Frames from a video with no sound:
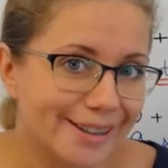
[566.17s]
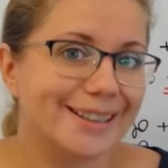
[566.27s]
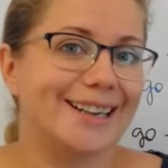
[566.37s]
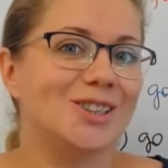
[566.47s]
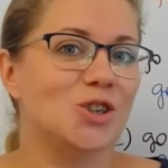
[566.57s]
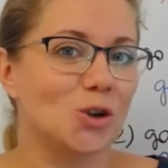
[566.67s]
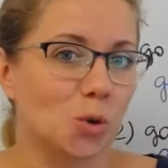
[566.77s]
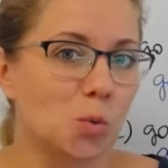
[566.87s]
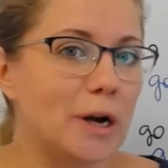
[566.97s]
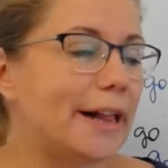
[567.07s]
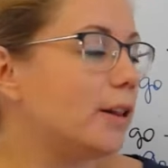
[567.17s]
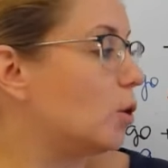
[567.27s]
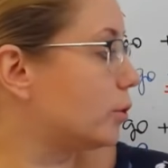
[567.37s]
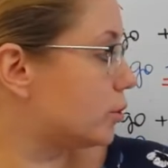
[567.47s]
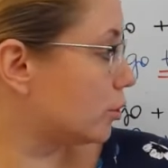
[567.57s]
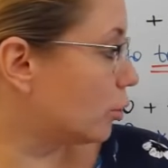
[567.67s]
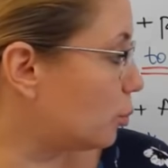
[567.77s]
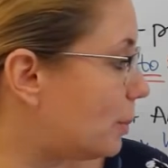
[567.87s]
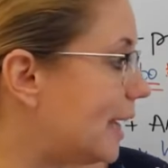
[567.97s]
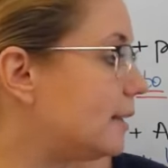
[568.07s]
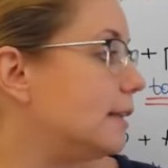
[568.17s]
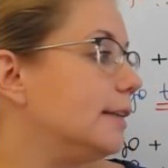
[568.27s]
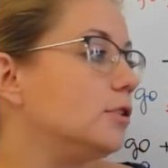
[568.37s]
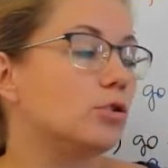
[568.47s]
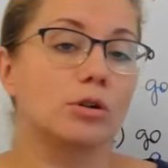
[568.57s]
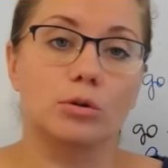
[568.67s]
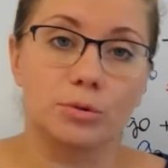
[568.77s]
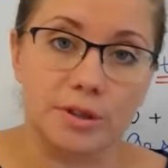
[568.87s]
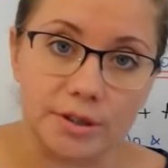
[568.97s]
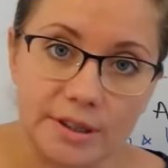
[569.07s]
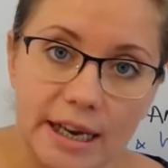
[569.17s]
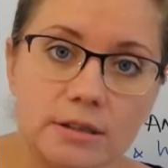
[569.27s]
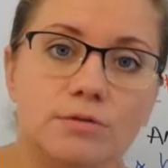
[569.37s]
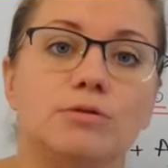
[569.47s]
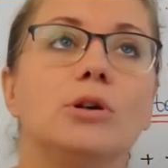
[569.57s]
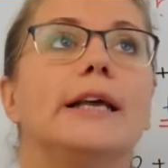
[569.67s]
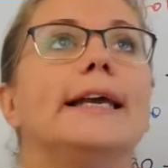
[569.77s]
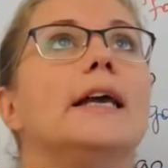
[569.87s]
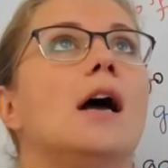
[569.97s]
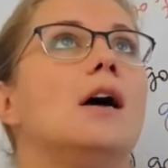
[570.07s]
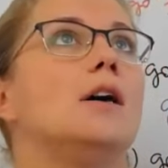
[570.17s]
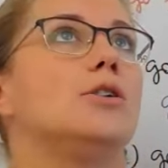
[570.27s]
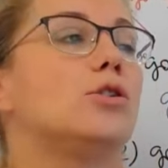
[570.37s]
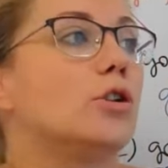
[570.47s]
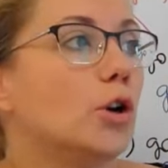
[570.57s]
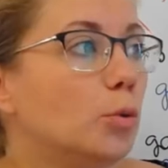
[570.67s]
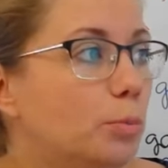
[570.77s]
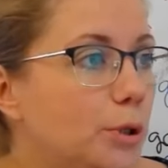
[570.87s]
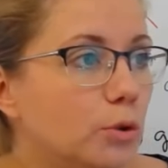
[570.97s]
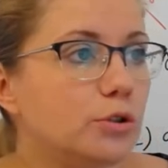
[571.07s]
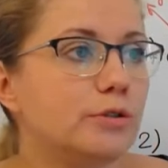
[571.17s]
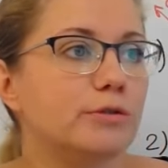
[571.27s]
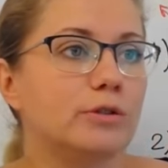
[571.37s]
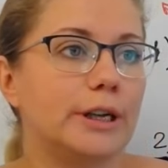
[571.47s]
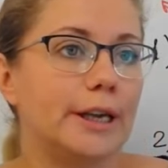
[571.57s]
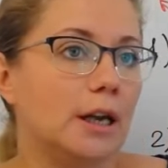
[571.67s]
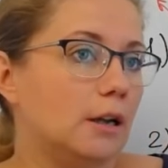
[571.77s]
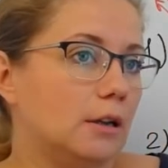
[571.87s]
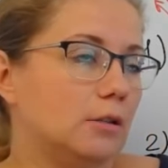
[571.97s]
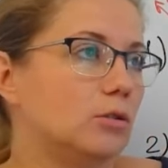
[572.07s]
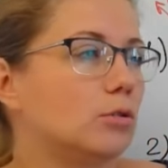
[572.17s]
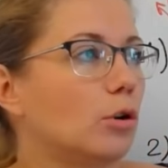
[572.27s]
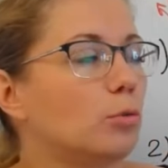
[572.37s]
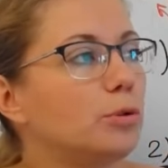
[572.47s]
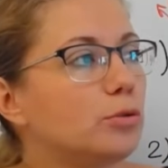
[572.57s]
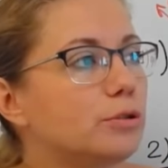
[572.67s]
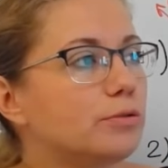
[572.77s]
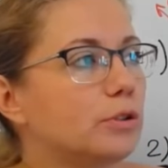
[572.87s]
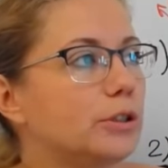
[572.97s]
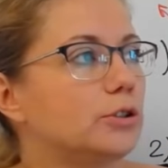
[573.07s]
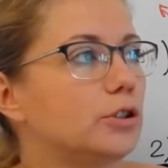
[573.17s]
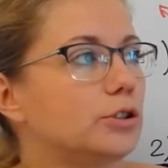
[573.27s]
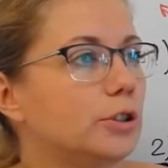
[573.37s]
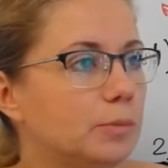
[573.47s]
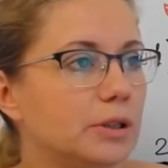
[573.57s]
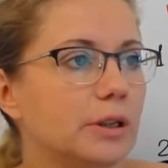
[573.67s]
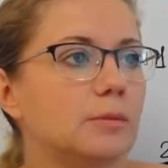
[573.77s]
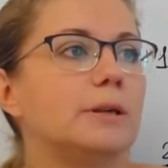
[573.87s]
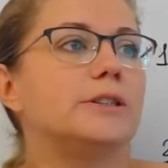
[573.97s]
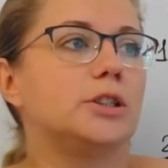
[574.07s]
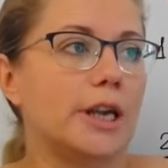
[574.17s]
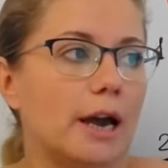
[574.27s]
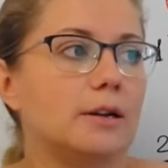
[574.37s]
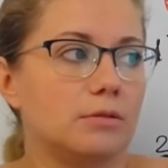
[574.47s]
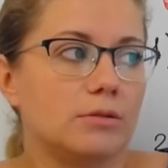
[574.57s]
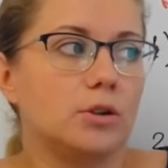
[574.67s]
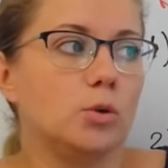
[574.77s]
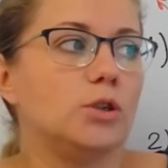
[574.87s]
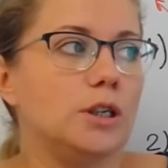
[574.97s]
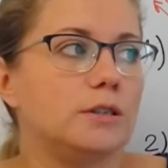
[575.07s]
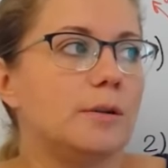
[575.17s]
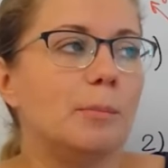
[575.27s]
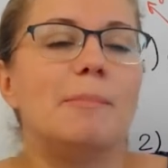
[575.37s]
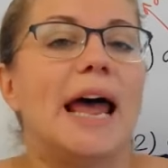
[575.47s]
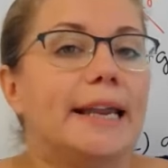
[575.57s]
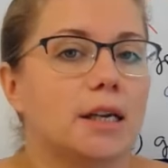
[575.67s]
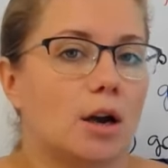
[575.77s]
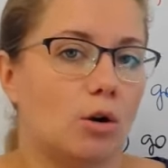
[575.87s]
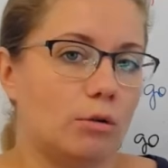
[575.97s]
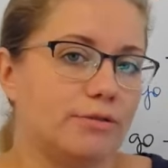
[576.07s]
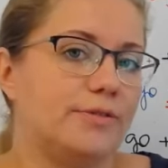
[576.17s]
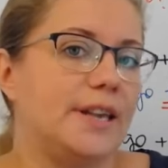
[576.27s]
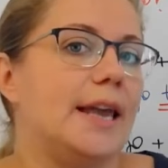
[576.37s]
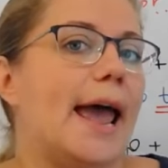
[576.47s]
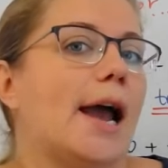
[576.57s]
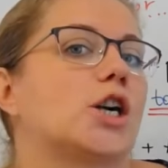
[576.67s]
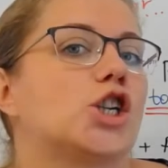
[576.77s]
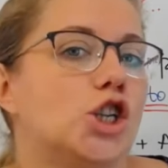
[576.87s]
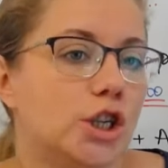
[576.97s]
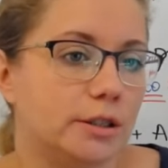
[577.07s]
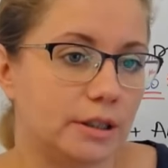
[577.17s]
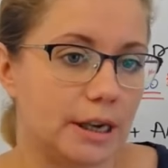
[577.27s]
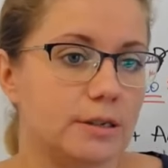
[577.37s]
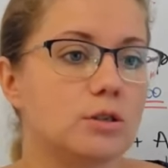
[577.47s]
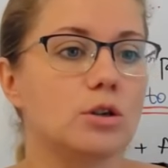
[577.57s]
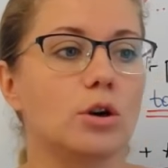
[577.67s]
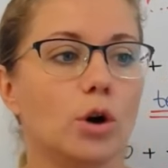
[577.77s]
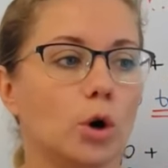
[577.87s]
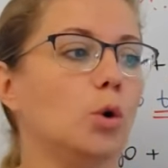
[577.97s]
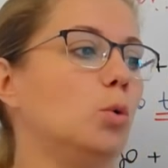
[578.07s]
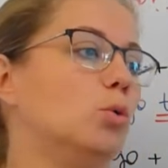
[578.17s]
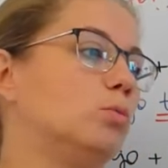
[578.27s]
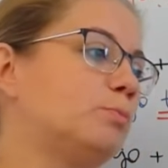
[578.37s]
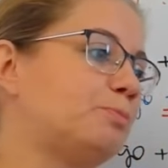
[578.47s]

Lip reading: Yeah, to go well or to go badly, to go successfully, to go beautifully. No, go beautifully is not typical, but yeah, you need the manner of the action. Yes, go.